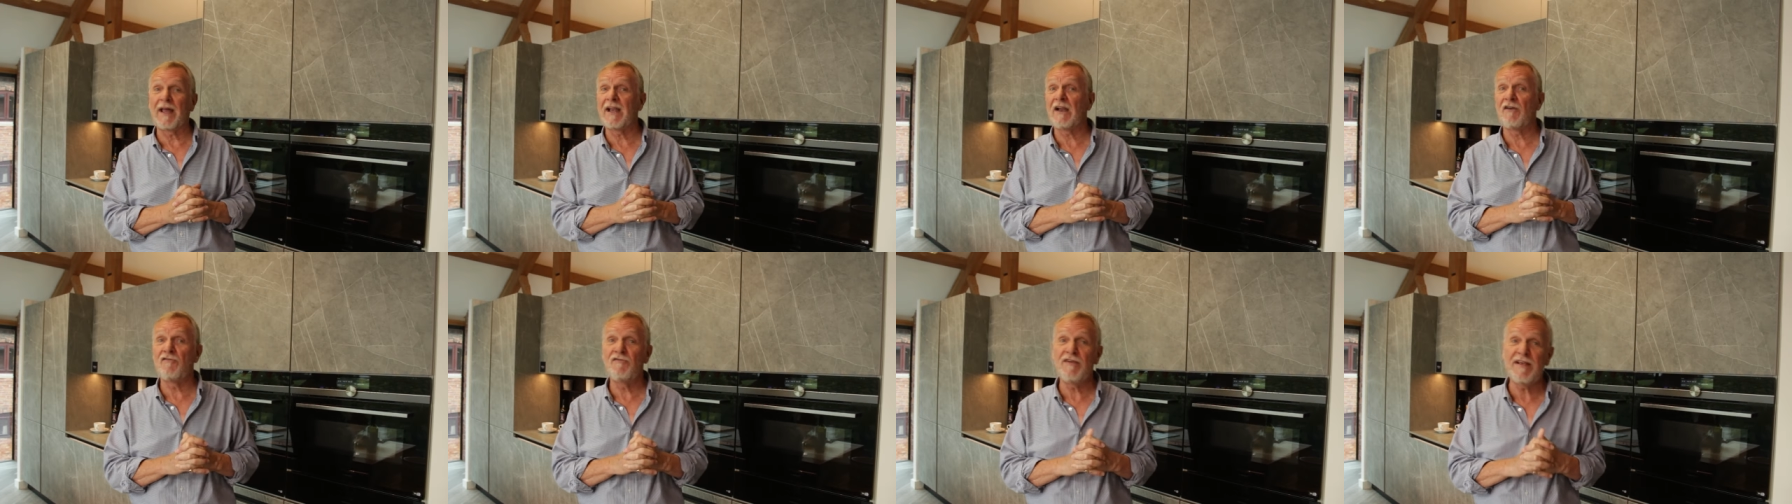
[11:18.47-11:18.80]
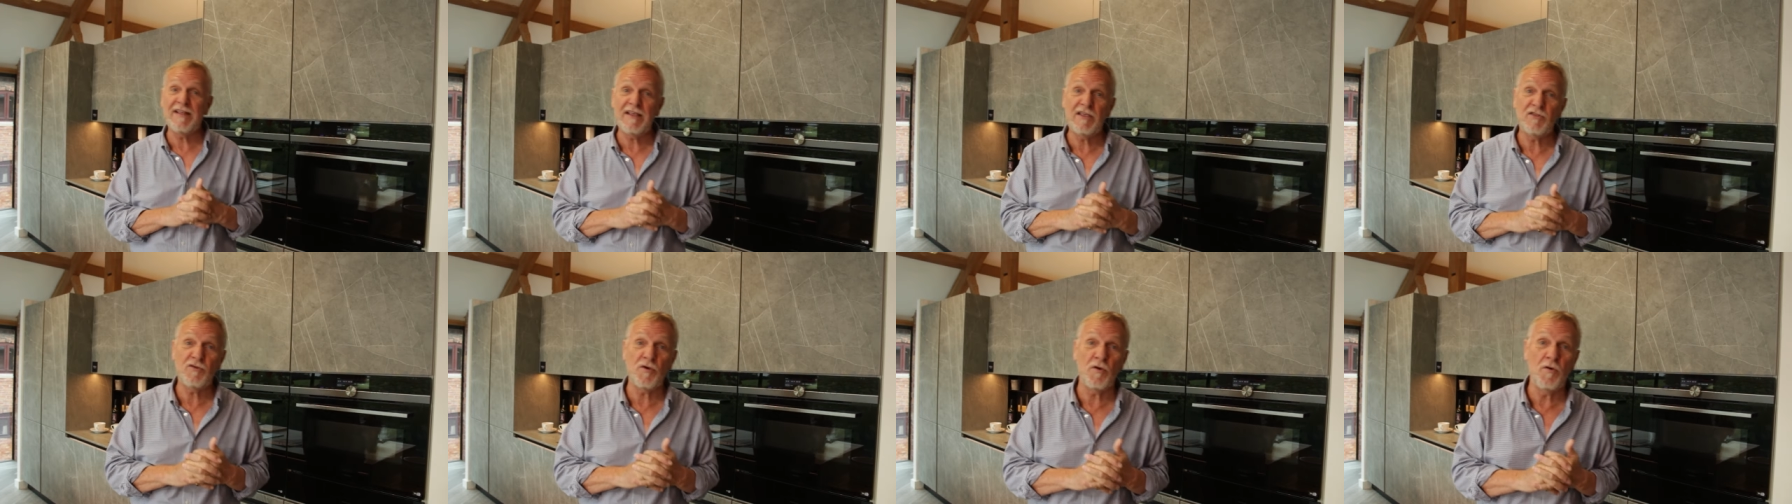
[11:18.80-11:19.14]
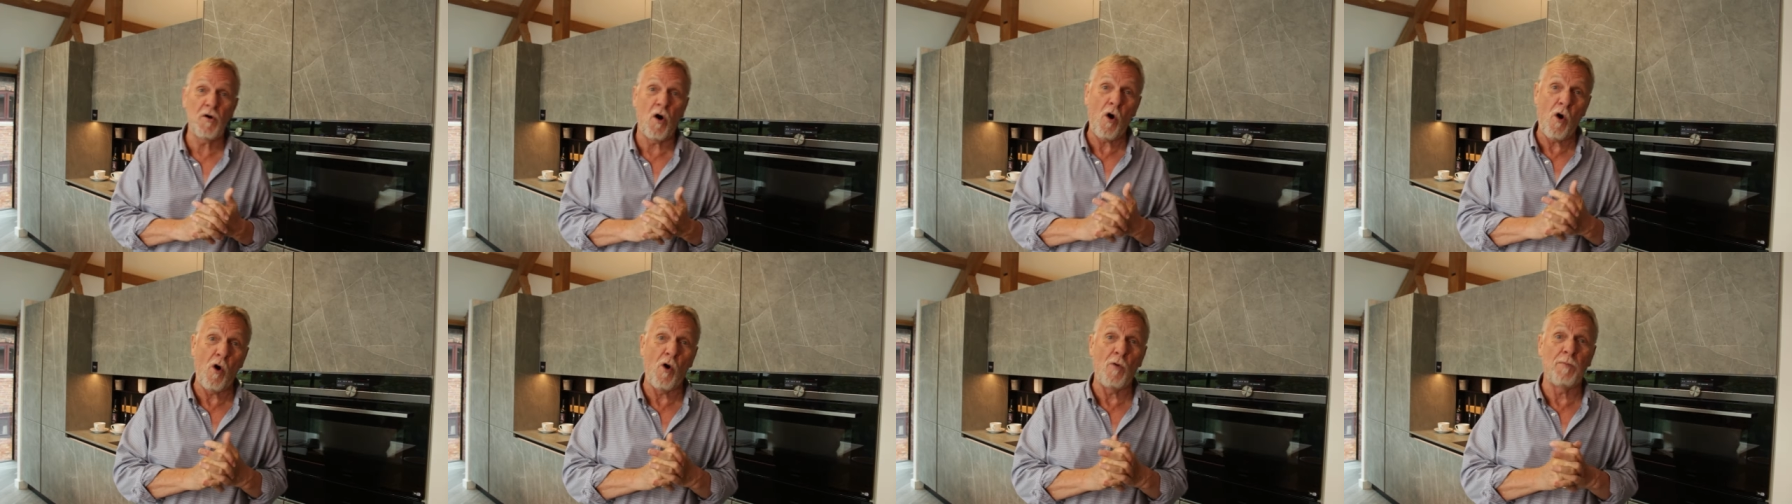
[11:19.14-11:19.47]
And I really do
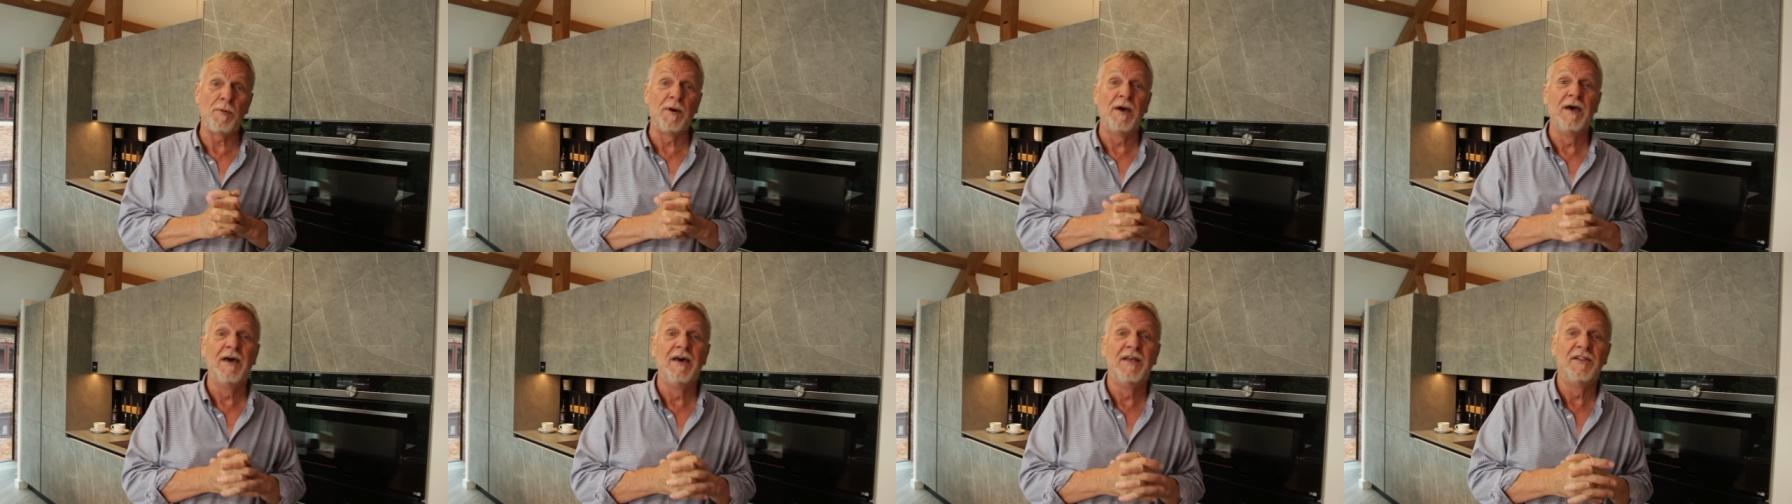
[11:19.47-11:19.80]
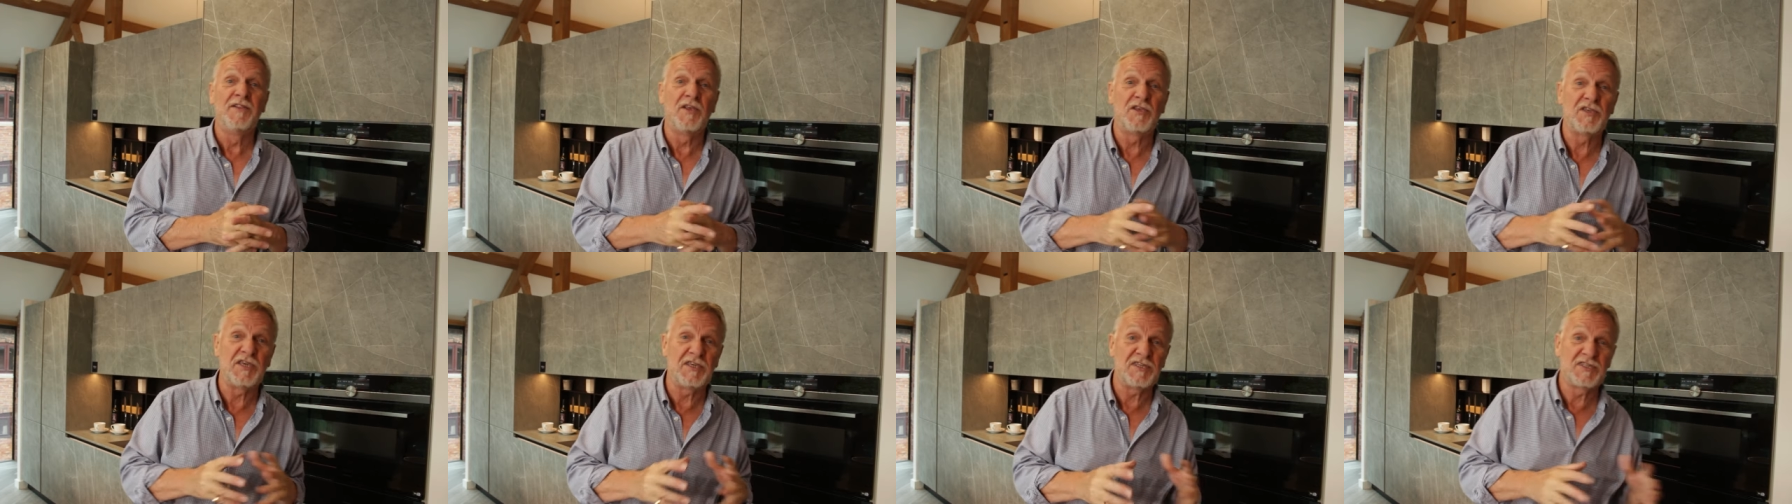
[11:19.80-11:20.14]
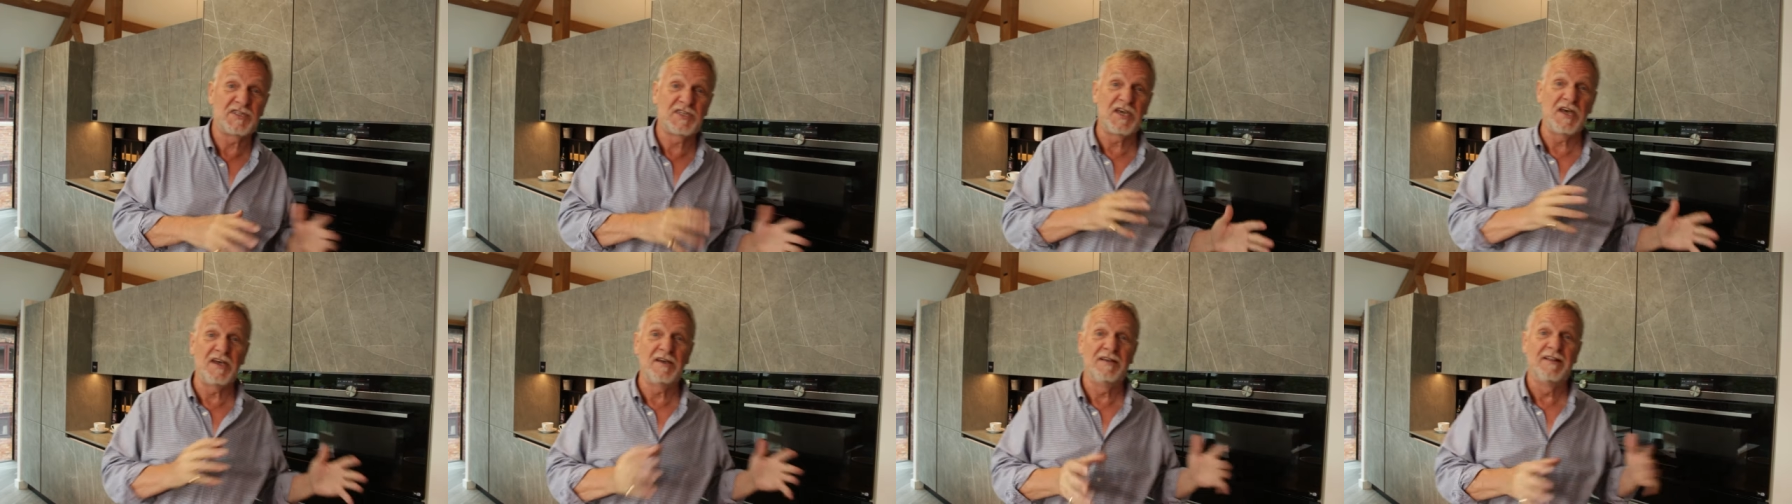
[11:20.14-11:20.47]
hope that
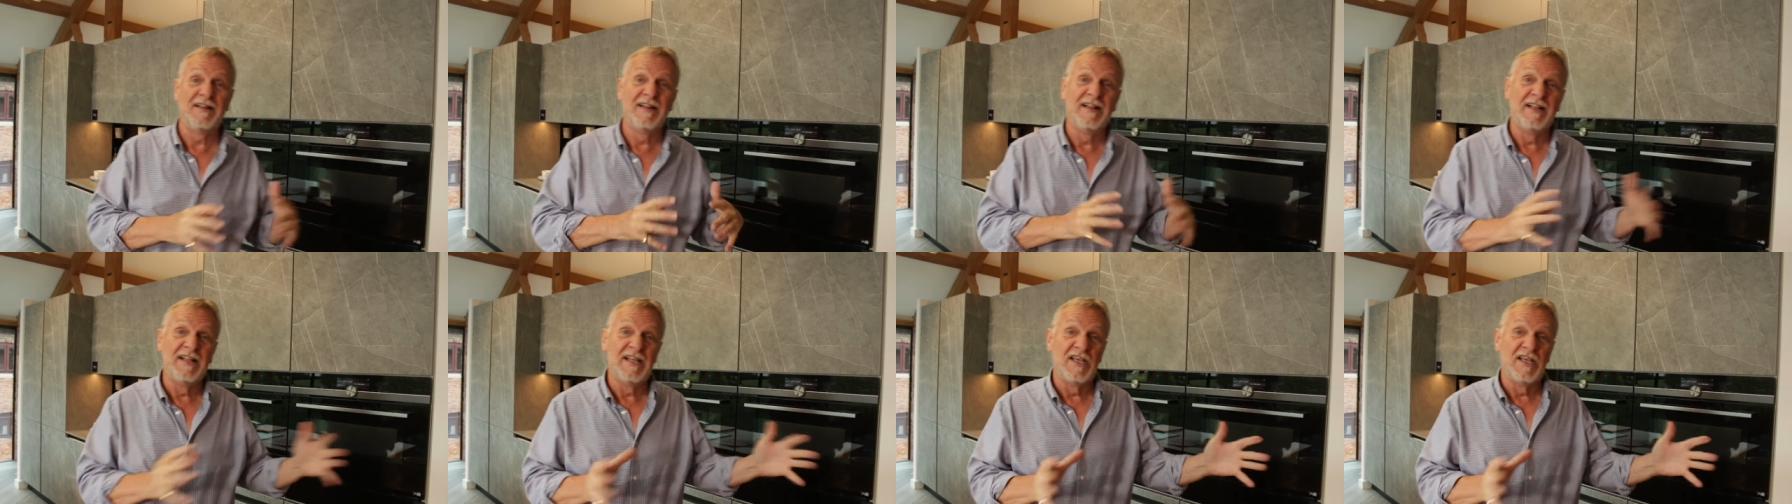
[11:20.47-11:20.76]
it uh,